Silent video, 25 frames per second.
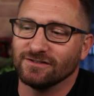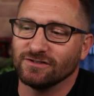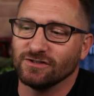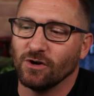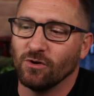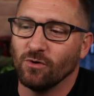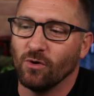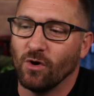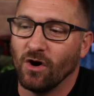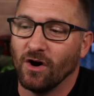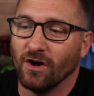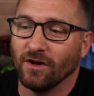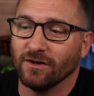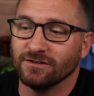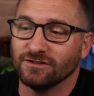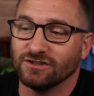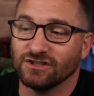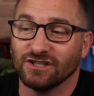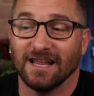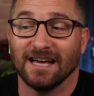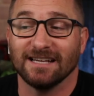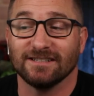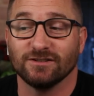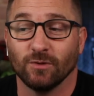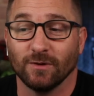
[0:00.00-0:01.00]
so on
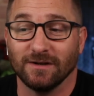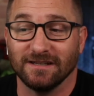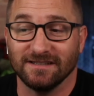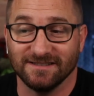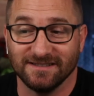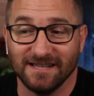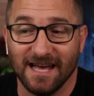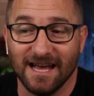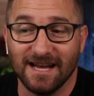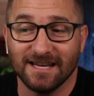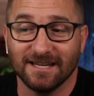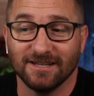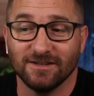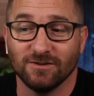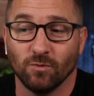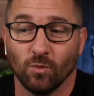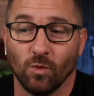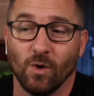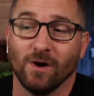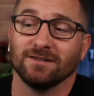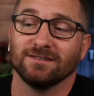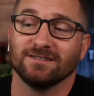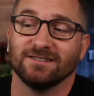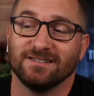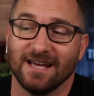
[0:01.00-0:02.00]
July 22nd,
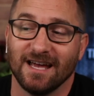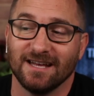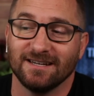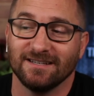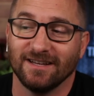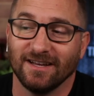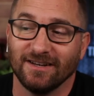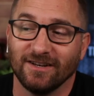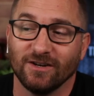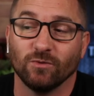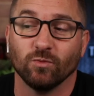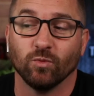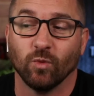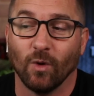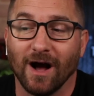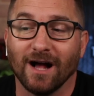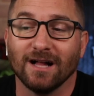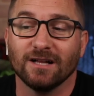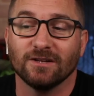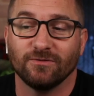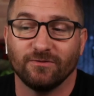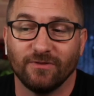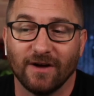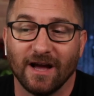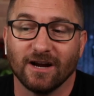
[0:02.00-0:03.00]
one detonated
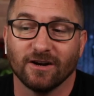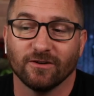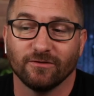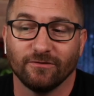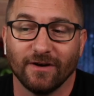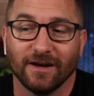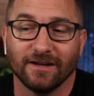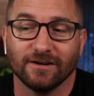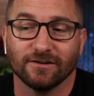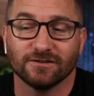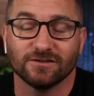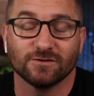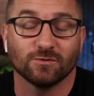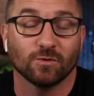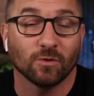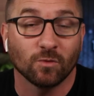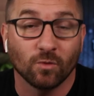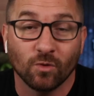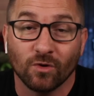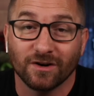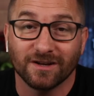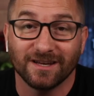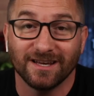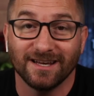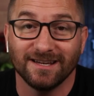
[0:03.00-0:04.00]
while firefighters were
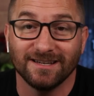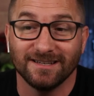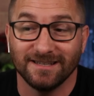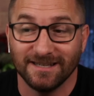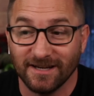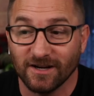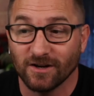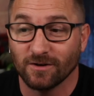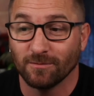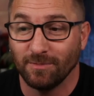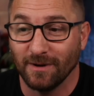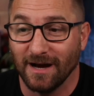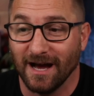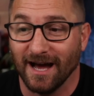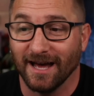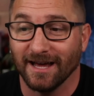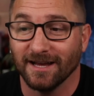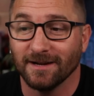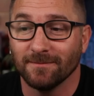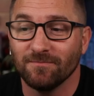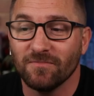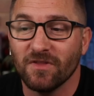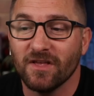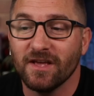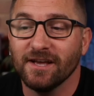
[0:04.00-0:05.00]
working
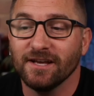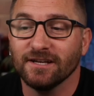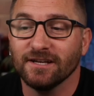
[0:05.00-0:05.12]
nearby.